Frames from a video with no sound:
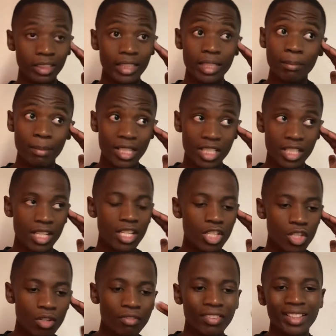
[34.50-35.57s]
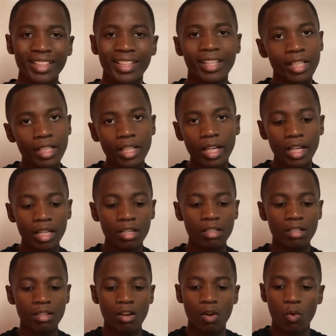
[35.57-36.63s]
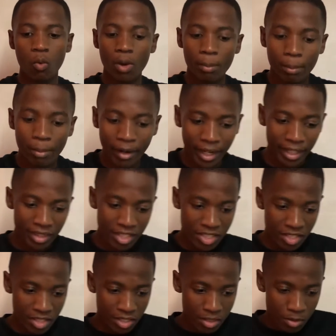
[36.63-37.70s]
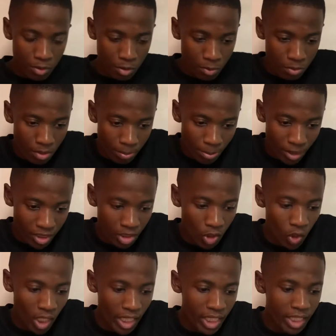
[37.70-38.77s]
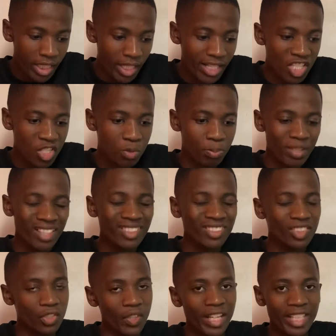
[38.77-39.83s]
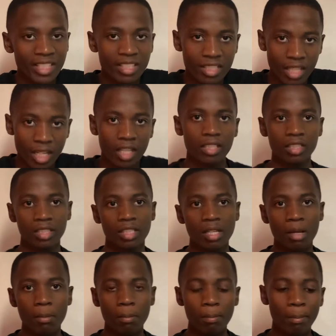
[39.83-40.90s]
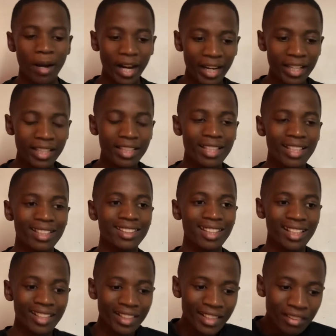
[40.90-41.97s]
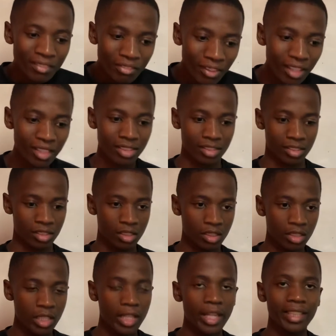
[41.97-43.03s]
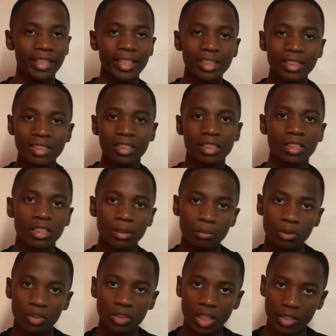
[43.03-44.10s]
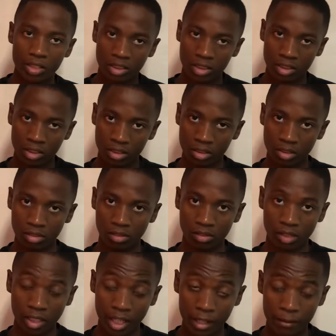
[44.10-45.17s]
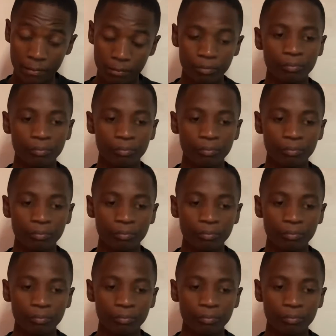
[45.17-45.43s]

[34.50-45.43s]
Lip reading: imagination of an area whereby this particular area is being drained by the river and its tributaries. Okay?